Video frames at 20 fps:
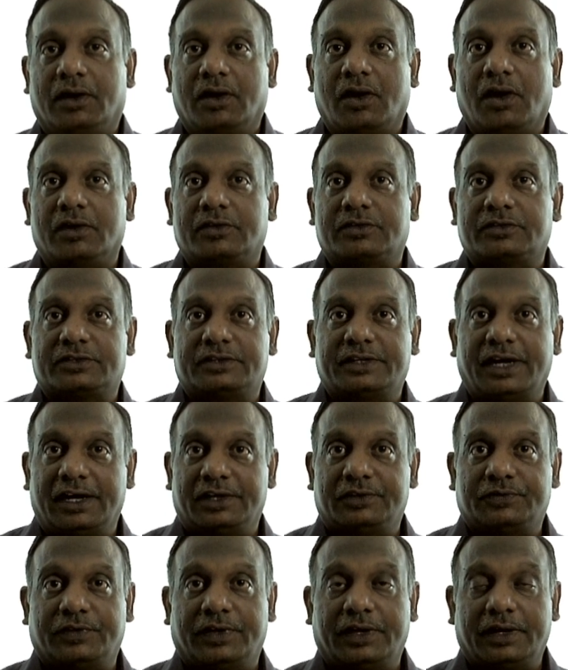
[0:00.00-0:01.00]
C O T S
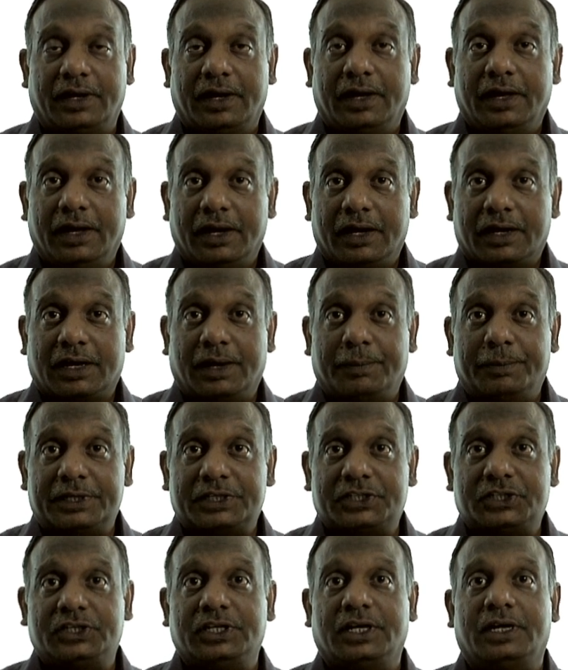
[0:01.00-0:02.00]
stands for
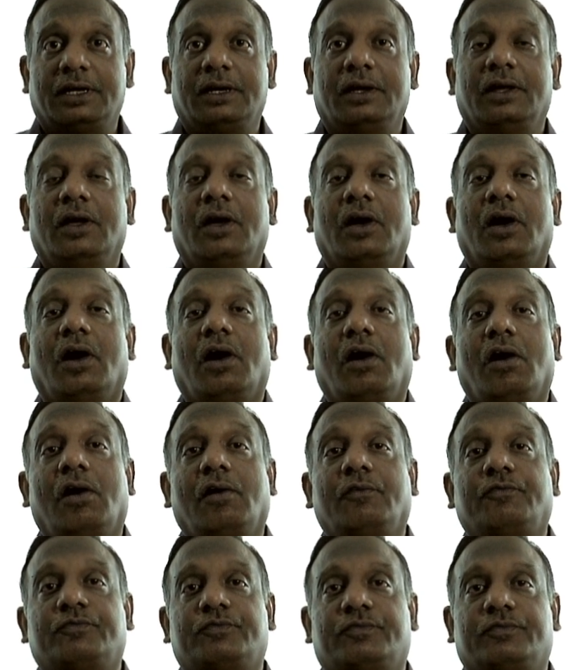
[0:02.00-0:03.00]
commercial
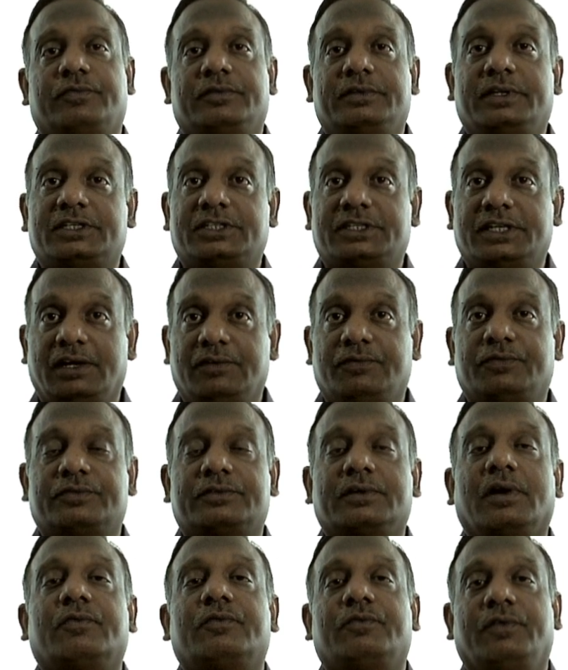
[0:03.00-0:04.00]
off-the-shelf
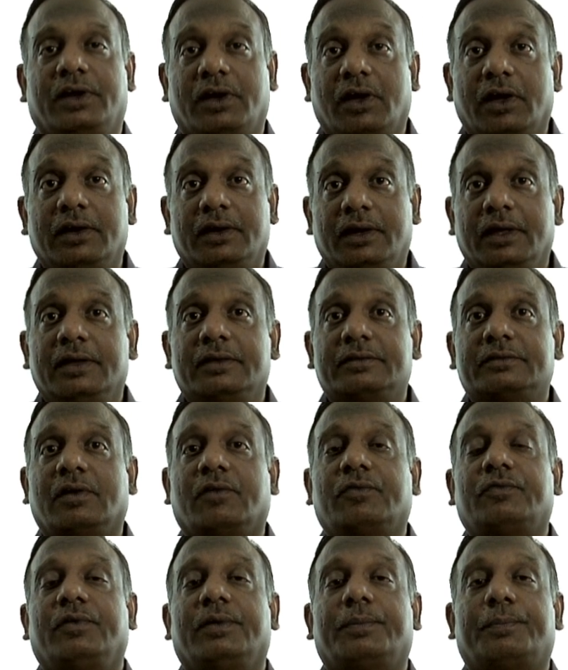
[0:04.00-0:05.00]
software or
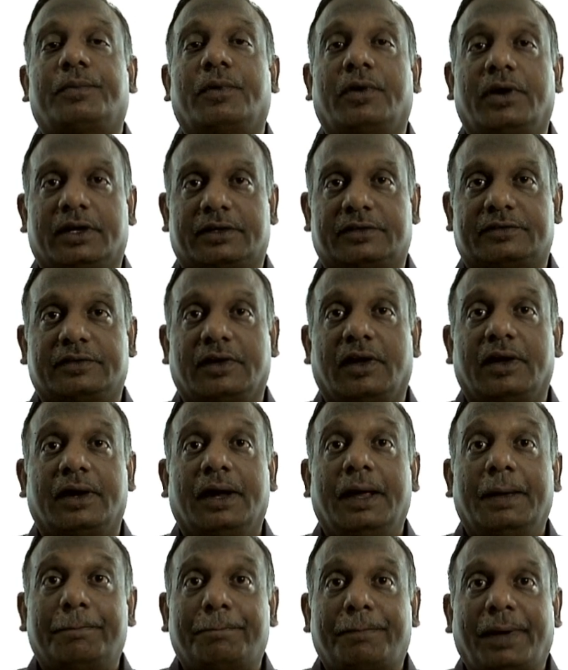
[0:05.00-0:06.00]
software products or
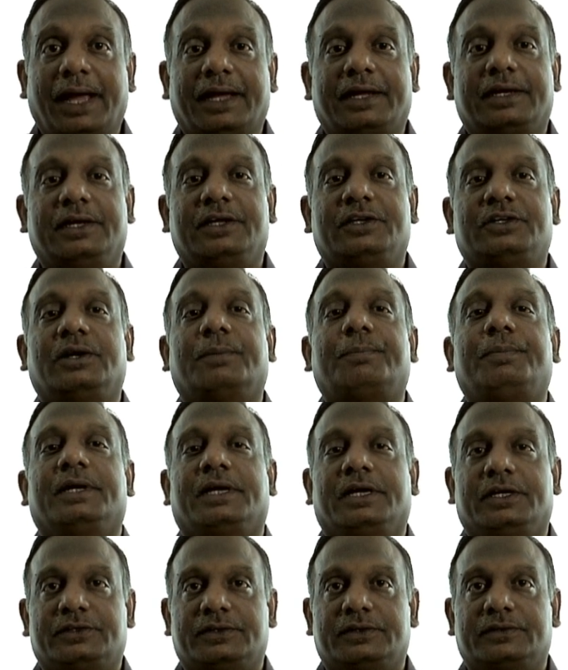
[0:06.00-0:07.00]
packaged
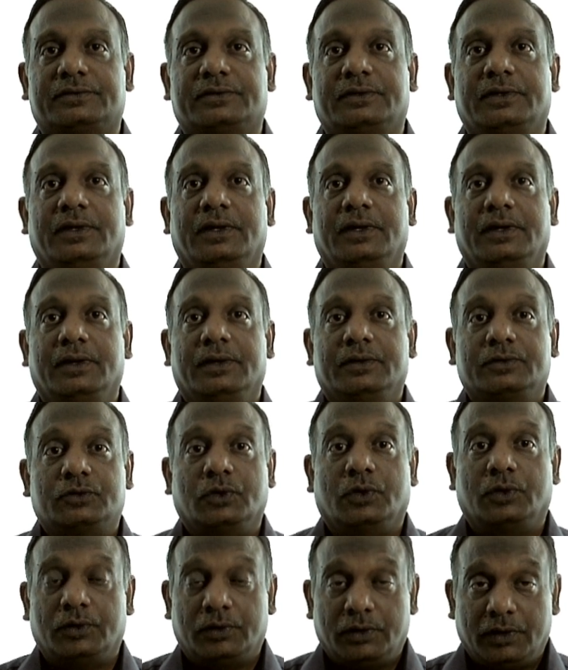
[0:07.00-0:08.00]
applications.
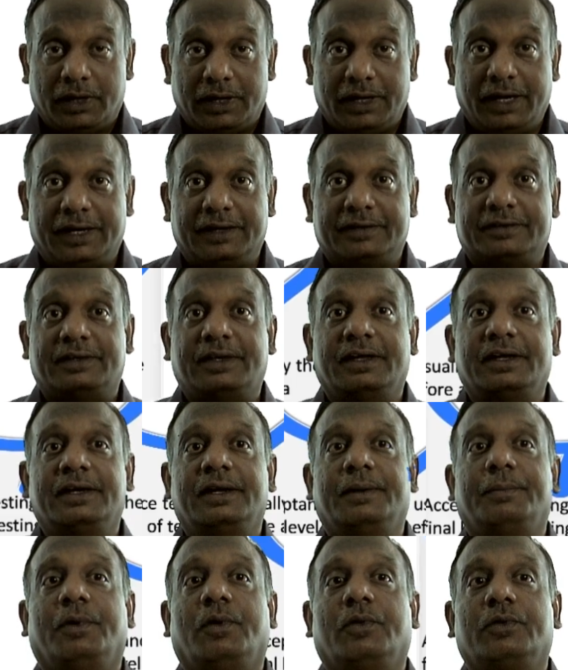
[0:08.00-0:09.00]
So let us learn
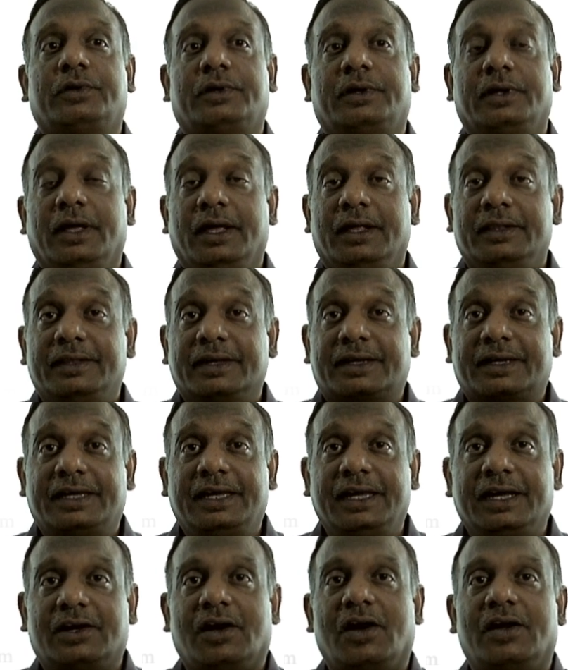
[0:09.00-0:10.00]
about the
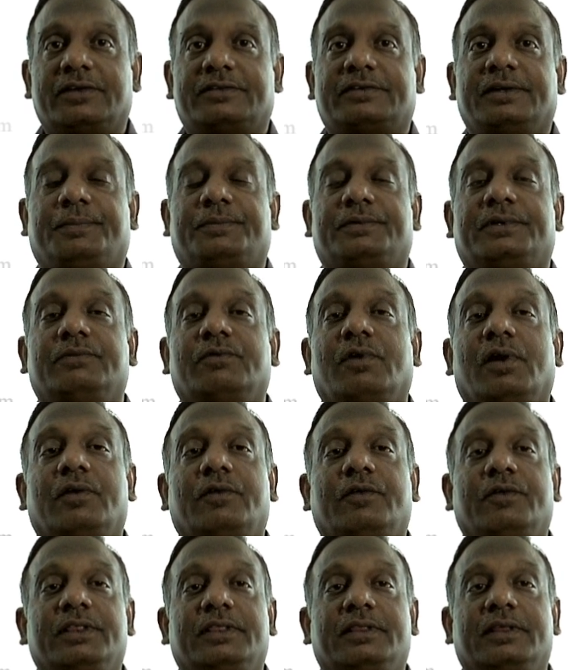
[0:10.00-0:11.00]
key concepts
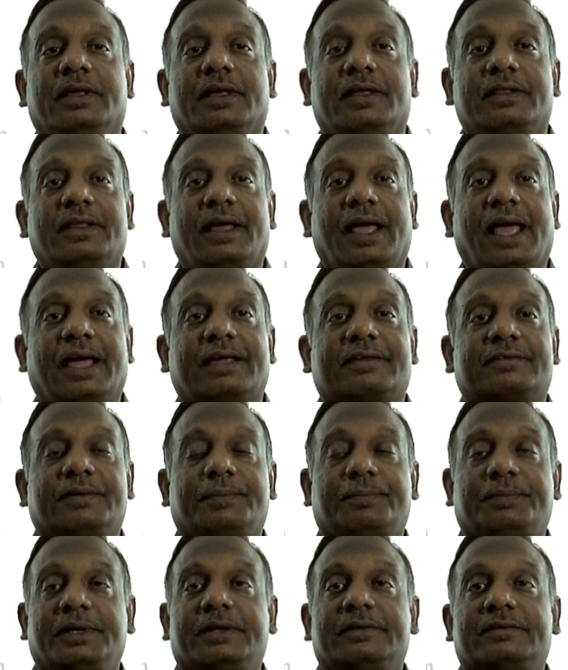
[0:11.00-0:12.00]
involved with the
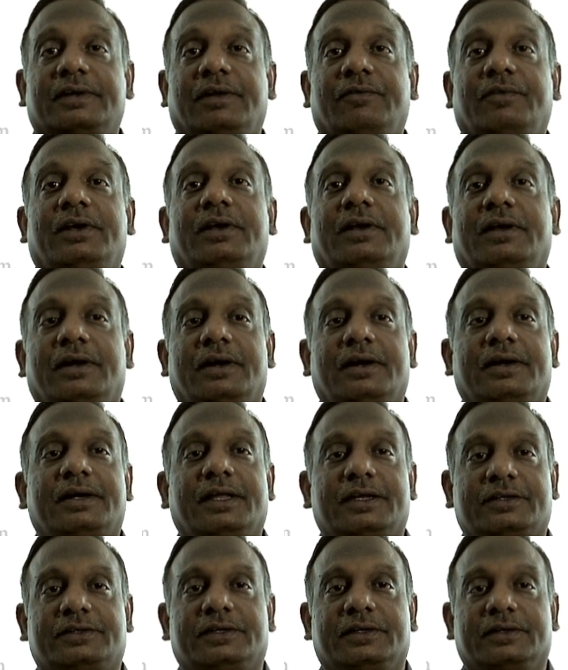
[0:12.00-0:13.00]
acceptance level
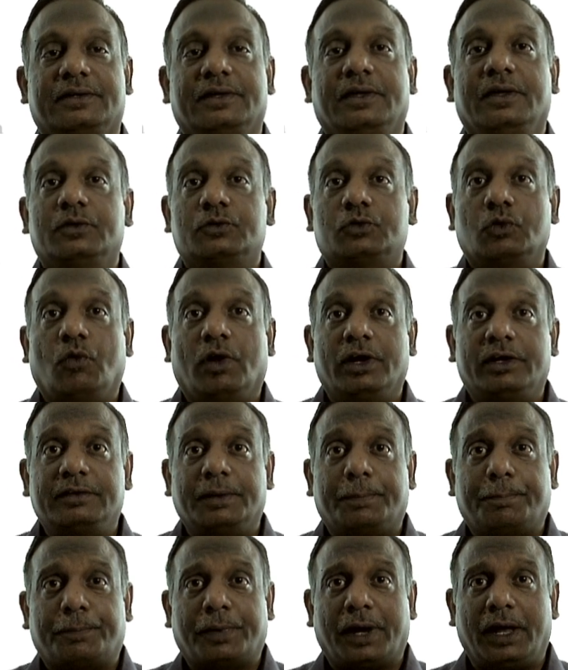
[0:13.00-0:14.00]
testing. So what is
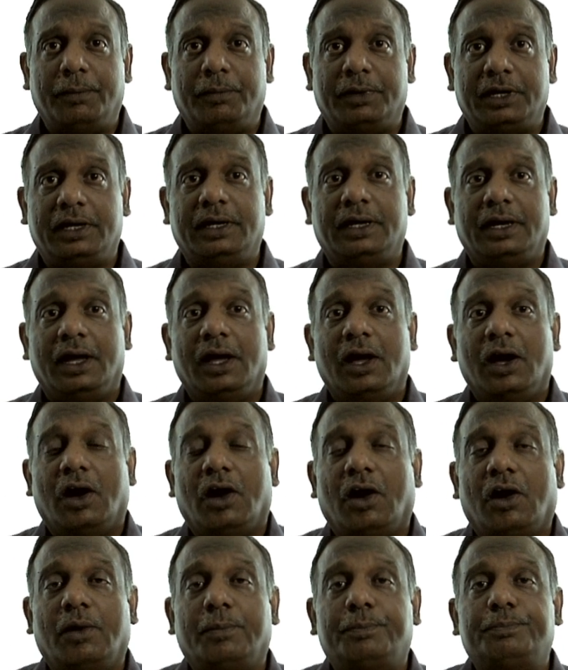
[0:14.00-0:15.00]
the primary
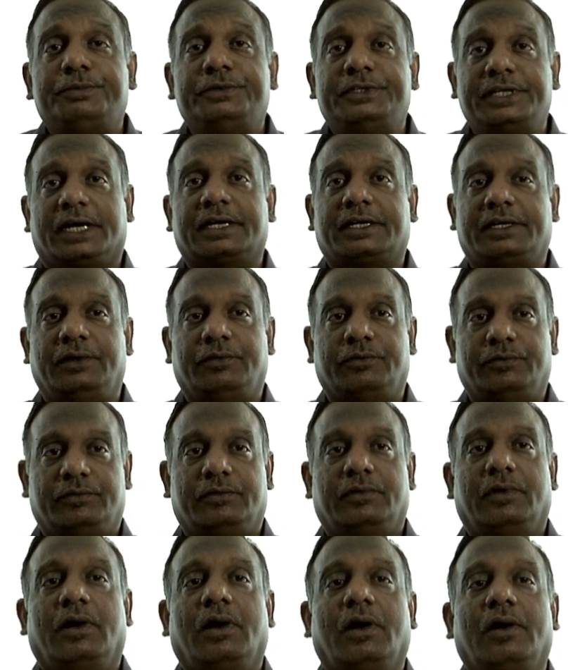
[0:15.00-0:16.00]
objective
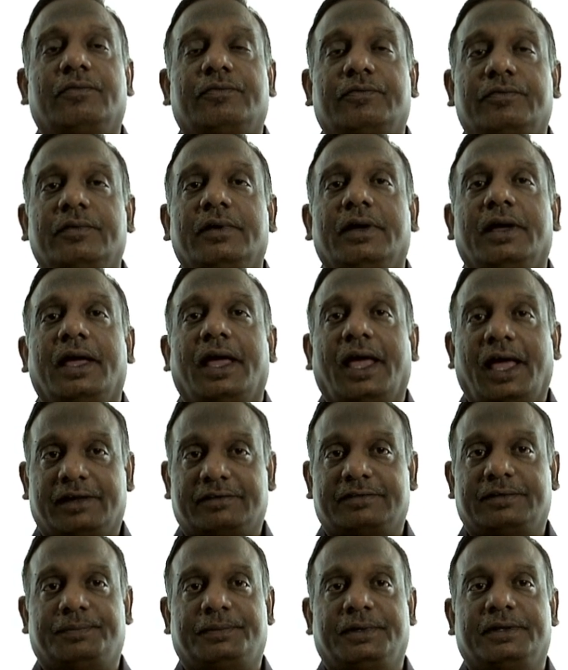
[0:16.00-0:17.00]
of
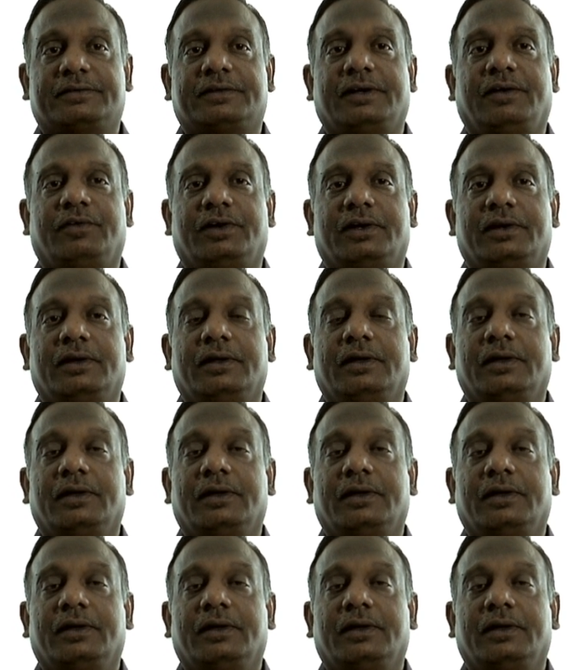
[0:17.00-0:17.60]
acceptance level?